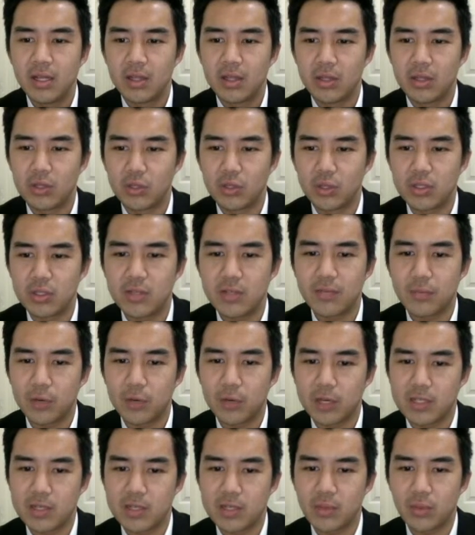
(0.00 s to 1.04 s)
The choice of
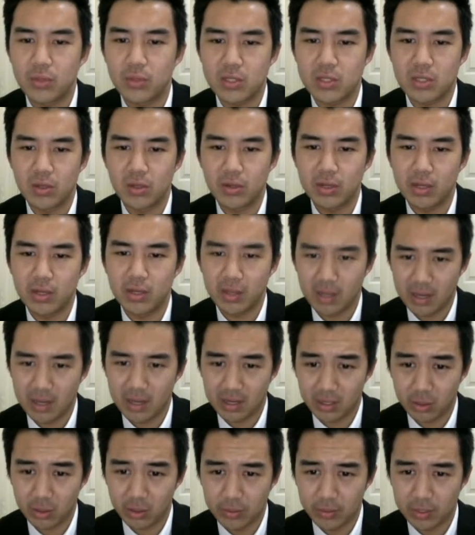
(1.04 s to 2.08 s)
Brexit will slow the
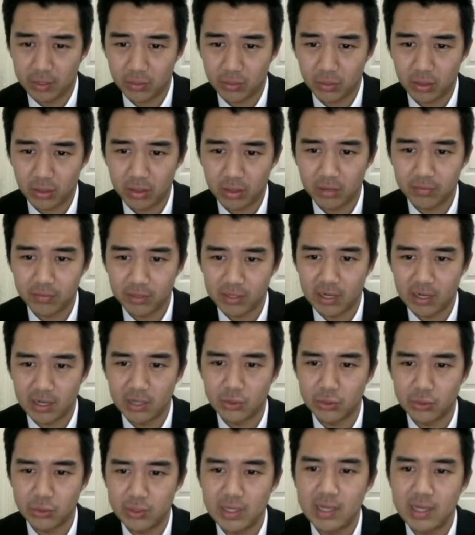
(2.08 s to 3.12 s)
economic growth of the
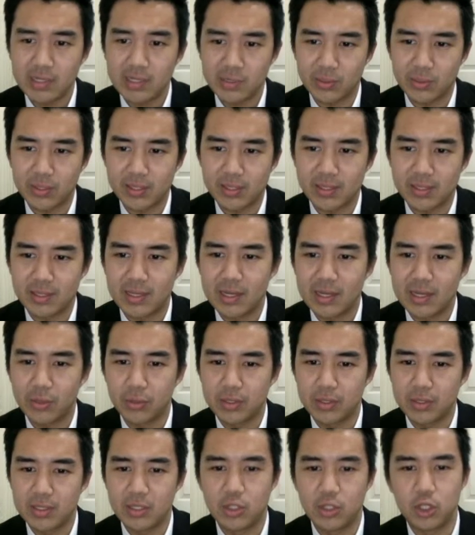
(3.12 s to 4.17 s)
country, as well as a
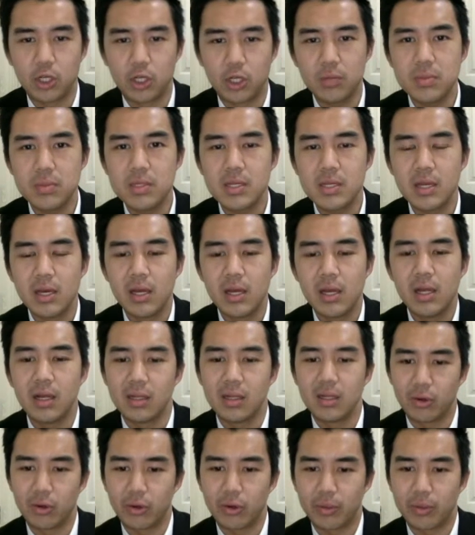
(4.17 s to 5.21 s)
decrease in jobs,
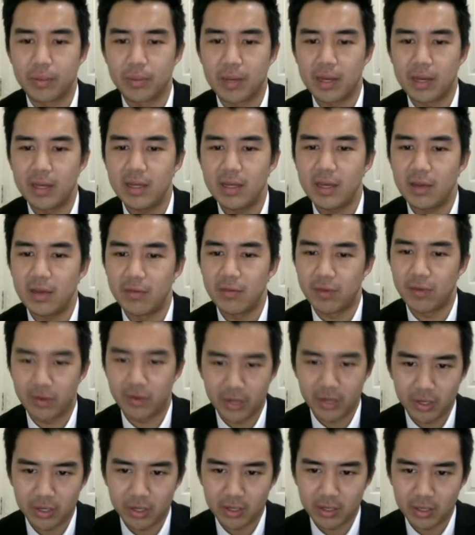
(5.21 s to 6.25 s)
lowering pay, and very
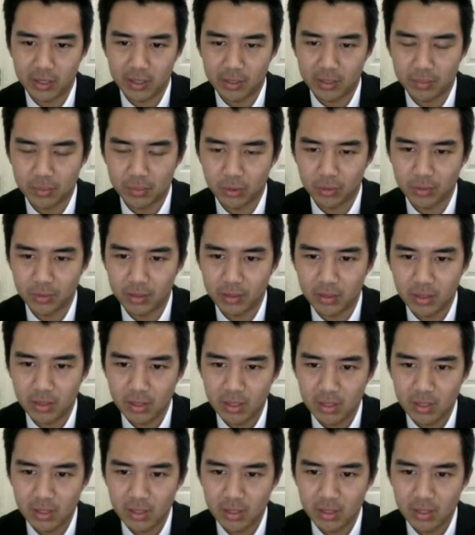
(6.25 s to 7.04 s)
high unemployment,